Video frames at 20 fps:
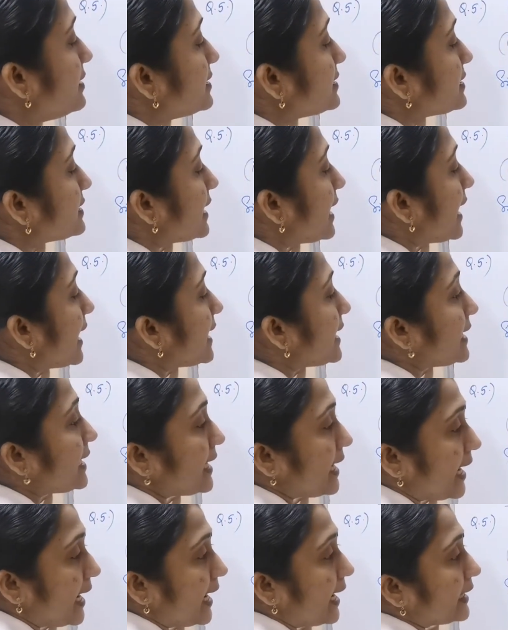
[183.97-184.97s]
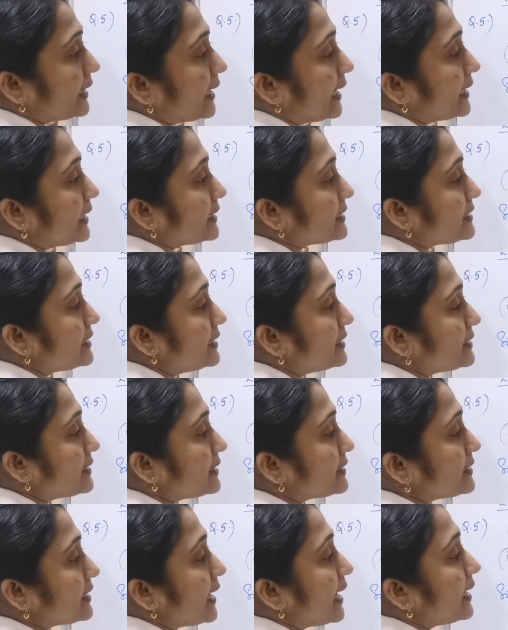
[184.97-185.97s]
sine a, that is this
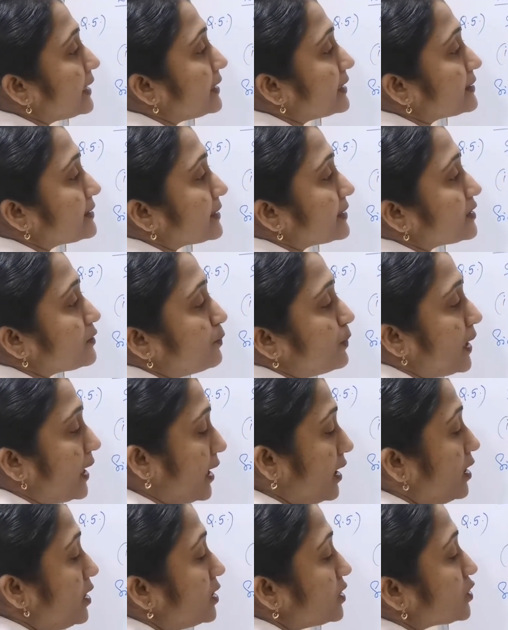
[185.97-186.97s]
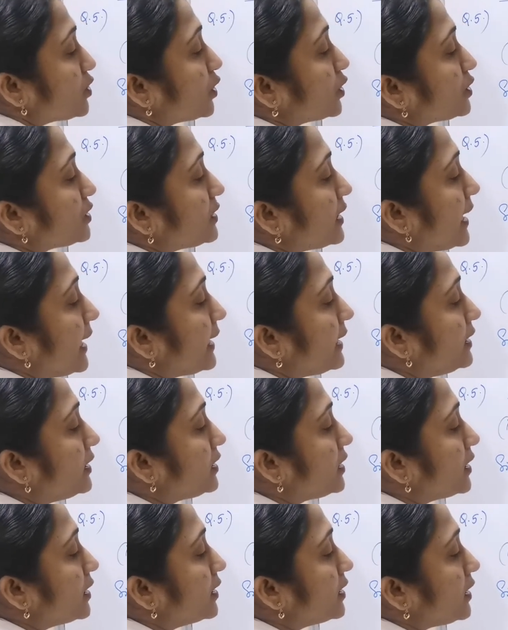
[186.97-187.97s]
is a, this is b. So sine
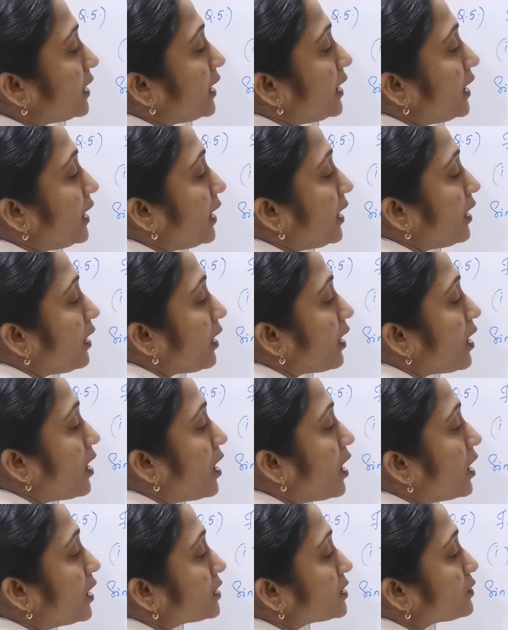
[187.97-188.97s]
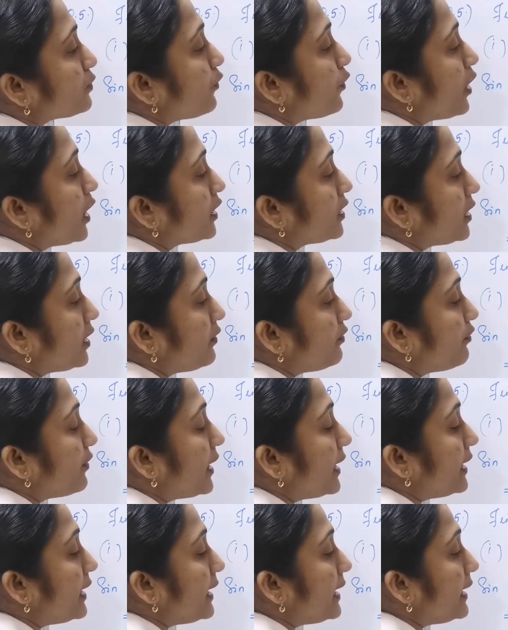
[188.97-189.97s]
30 cos
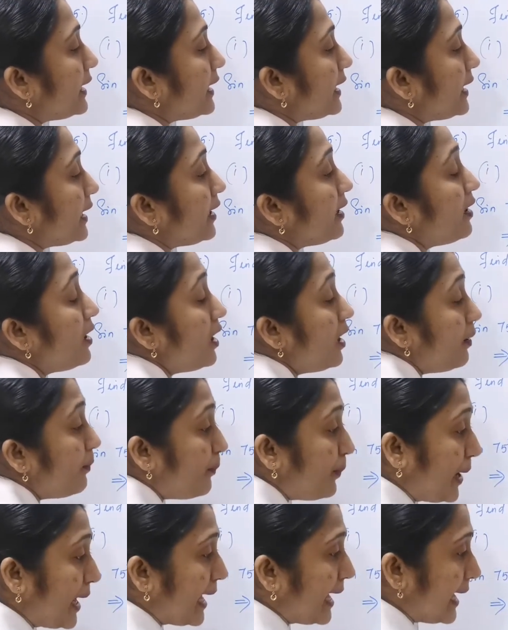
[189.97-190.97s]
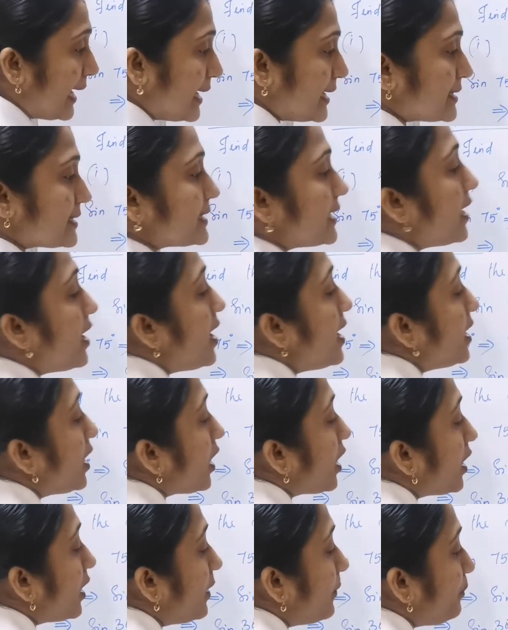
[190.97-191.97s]
45 degree plus
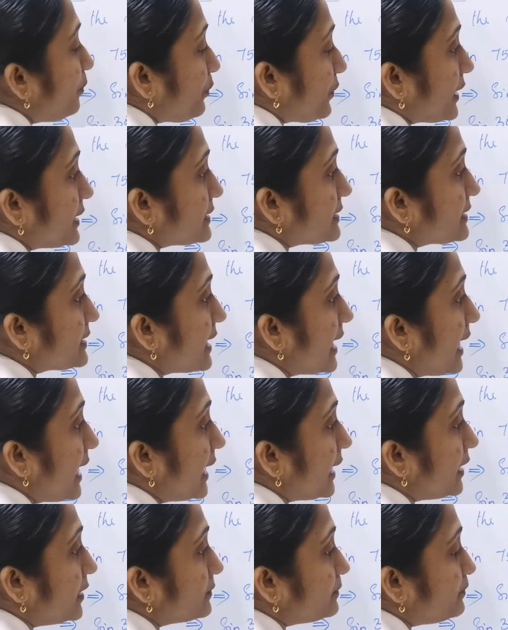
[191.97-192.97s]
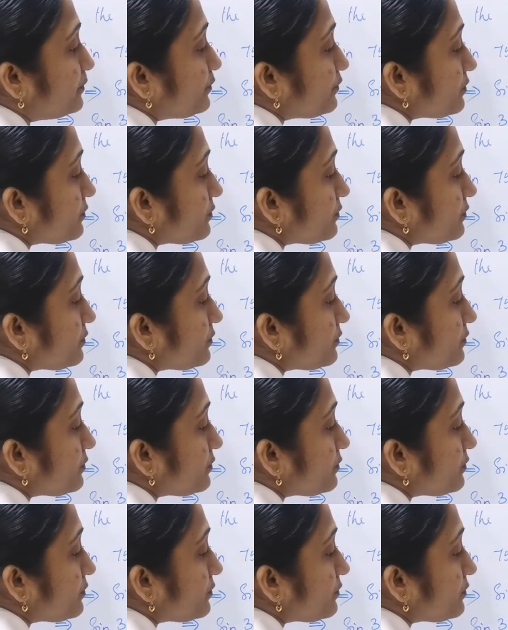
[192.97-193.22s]
sine